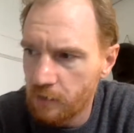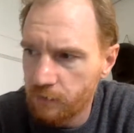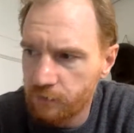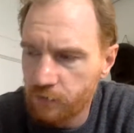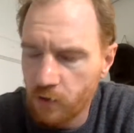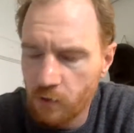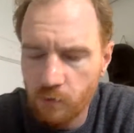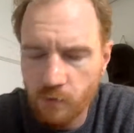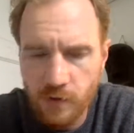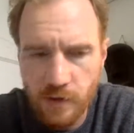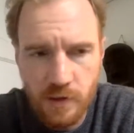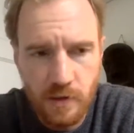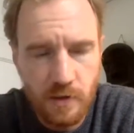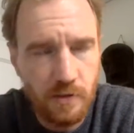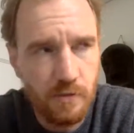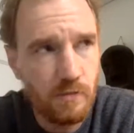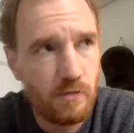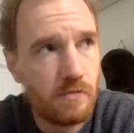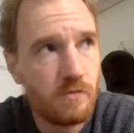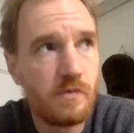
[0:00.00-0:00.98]
from
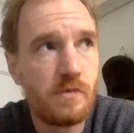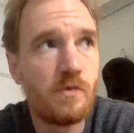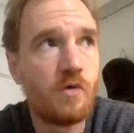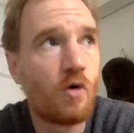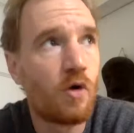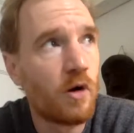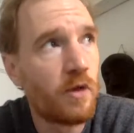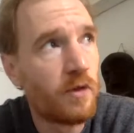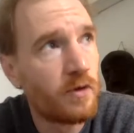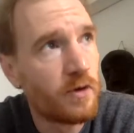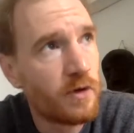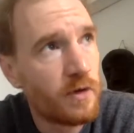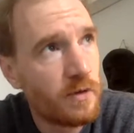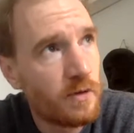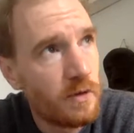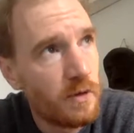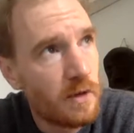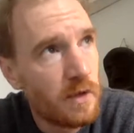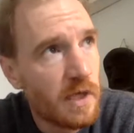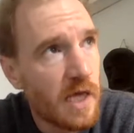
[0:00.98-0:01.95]
the northern
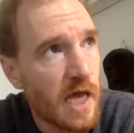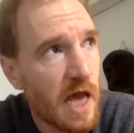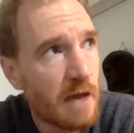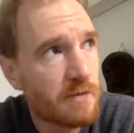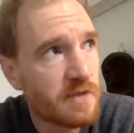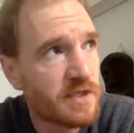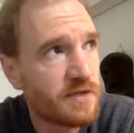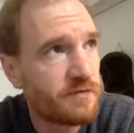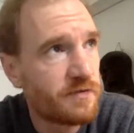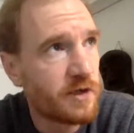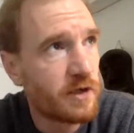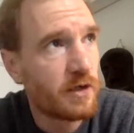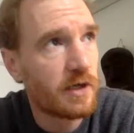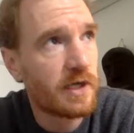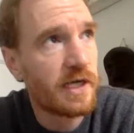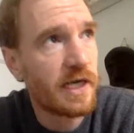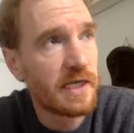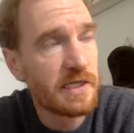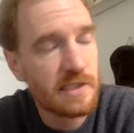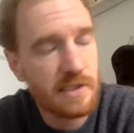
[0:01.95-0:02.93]
hemisphere
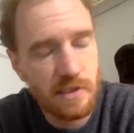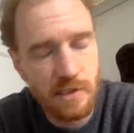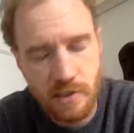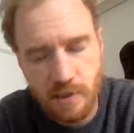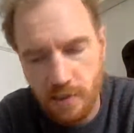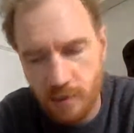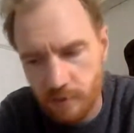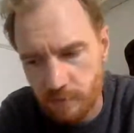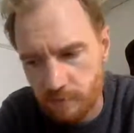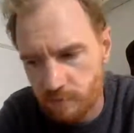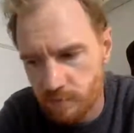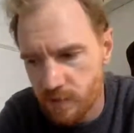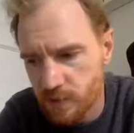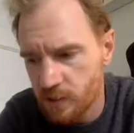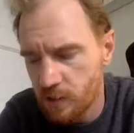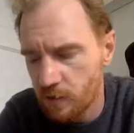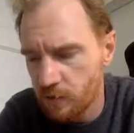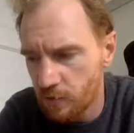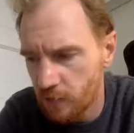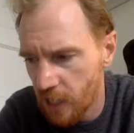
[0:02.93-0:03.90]
against the
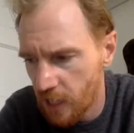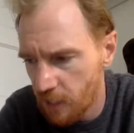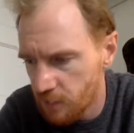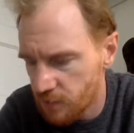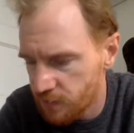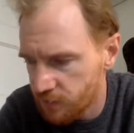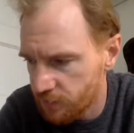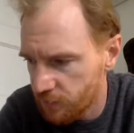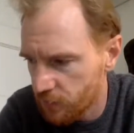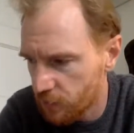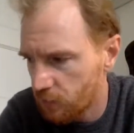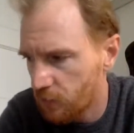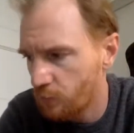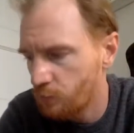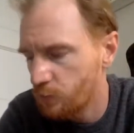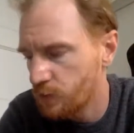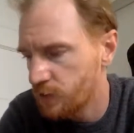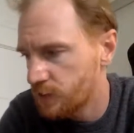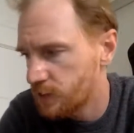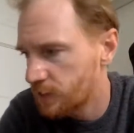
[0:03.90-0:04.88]
southern hemisphere.
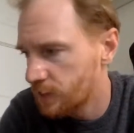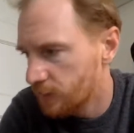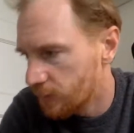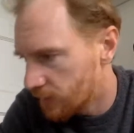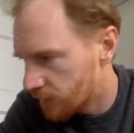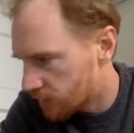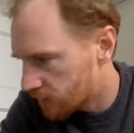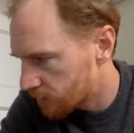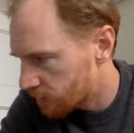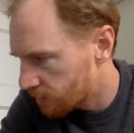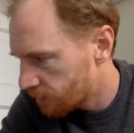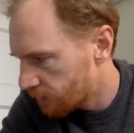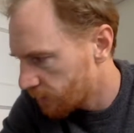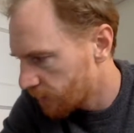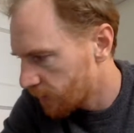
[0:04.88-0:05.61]
Right? We see this.